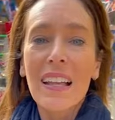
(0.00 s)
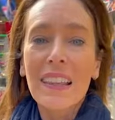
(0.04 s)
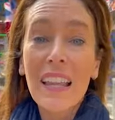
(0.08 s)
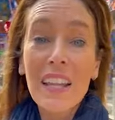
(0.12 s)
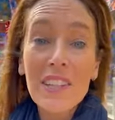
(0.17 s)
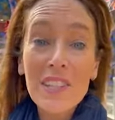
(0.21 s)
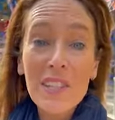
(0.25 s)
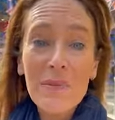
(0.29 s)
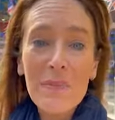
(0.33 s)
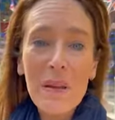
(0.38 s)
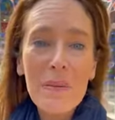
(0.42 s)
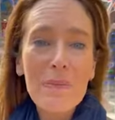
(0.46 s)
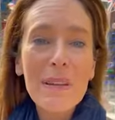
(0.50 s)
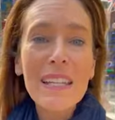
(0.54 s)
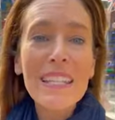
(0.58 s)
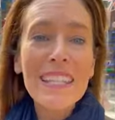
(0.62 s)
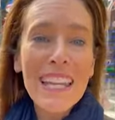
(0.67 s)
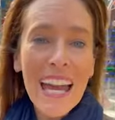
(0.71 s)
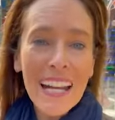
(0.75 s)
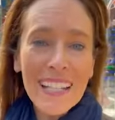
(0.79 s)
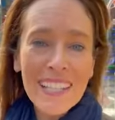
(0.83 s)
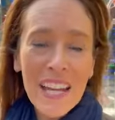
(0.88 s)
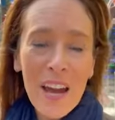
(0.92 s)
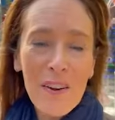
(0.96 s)
London may be
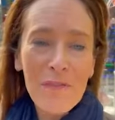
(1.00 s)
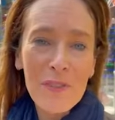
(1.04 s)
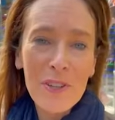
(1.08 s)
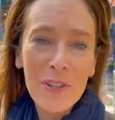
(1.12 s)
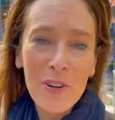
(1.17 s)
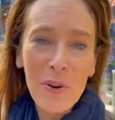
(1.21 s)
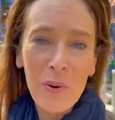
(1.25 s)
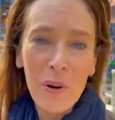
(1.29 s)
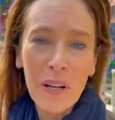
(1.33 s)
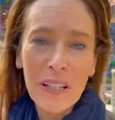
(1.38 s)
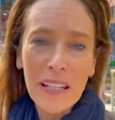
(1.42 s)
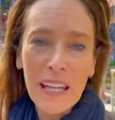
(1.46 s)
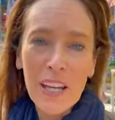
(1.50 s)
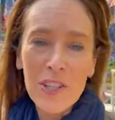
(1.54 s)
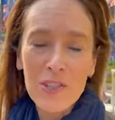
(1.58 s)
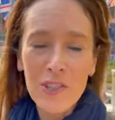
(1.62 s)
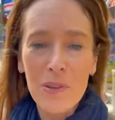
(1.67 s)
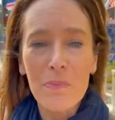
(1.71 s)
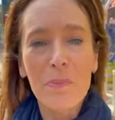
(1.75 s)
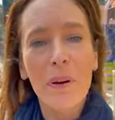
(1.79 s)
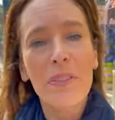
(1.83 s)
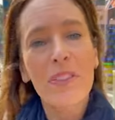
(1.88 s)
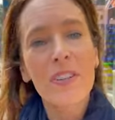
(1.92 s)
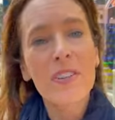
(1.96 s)
decked out for the
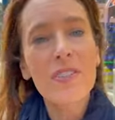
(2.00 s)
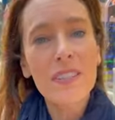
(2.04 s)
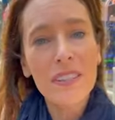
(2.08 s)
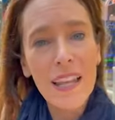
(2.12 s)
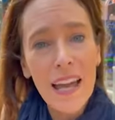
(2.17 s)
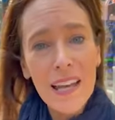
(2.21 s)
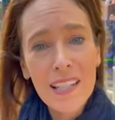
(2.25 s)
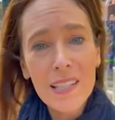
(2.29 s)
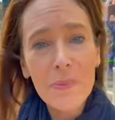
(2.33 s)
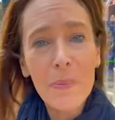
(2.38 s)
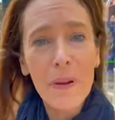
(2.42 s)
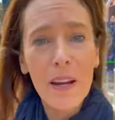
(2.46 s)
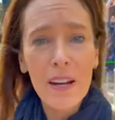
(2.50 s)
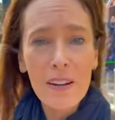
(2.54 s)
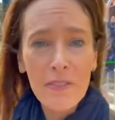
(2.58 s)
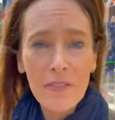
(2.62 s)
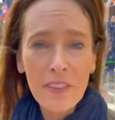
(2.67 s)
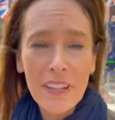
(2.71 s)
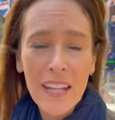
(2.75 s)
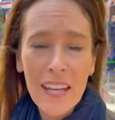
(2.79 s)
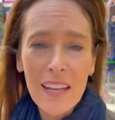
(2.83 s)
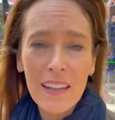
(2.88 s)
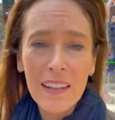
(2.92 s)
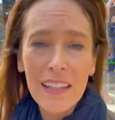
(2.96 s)
coronation, but there's less
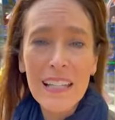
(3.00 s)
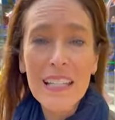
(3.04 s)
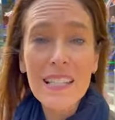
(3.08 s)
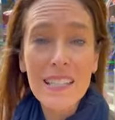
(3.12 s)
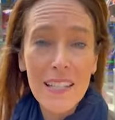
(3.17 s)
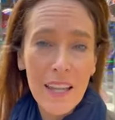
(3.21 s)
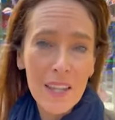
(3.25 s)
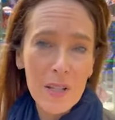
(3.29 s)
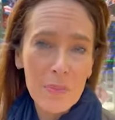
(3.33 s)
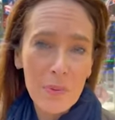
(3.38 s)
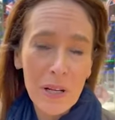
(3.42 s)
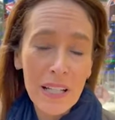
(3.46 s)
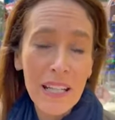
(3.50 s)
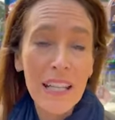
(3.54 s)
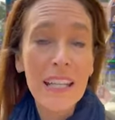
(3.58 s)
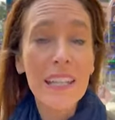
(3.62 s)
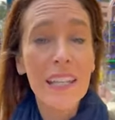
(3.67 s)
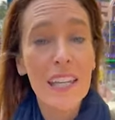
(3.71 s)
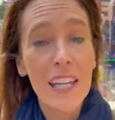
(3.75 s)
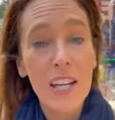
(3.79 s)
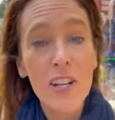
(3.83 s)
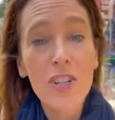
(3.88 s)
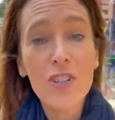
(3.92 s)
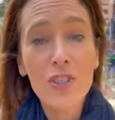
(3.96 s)
paraphernalia
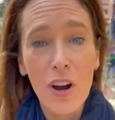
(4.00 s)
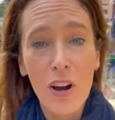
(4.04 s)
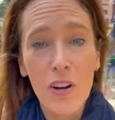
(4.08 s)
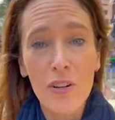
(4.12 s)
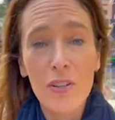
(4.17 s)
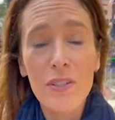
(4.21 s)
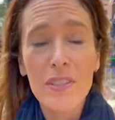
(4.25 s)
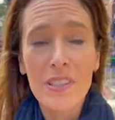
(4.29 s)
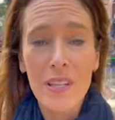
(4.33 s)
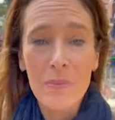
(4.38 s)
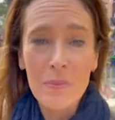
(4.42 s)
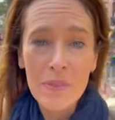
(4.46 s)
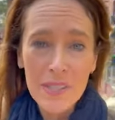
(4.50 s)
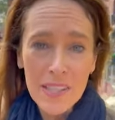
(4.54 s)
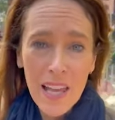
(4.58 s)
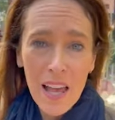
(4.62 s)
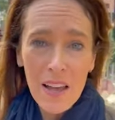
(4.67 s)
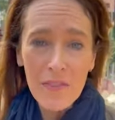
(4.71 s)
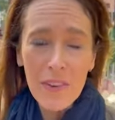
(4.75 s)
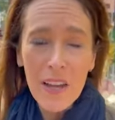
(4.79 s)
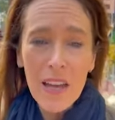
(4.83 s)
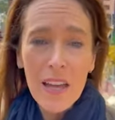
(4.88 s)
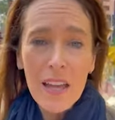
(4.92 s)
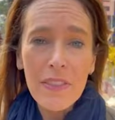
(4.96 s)
celebrating King Charles
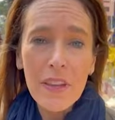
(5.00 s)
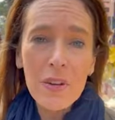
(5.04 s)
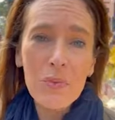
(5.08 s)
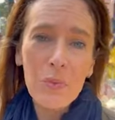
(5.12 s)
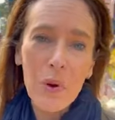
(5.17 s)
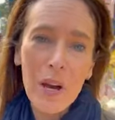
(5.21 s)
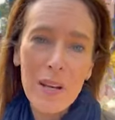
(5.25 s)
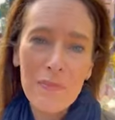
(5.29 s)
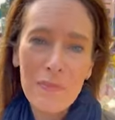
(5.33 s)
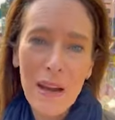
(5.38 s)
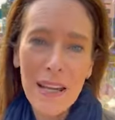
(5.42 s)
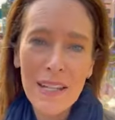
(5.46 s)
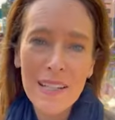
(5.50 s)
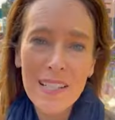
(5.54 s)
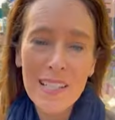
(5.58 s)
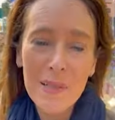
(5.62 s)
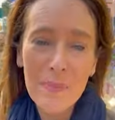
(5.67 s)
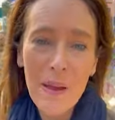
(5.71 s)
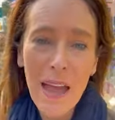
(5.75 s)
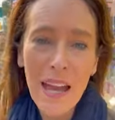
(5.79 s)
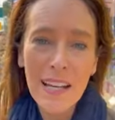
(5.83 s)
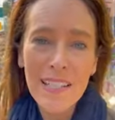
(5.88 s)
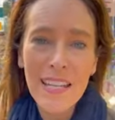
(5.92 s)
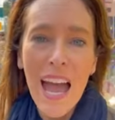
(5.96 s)
himself than one might
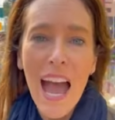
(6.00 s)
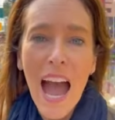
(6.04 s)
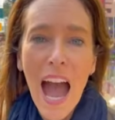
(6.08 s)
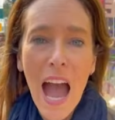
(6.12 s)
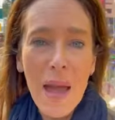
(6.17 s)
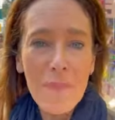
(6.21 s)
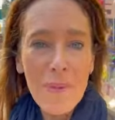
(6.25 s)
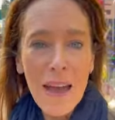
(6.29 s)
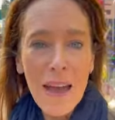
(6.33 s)
expect. I'm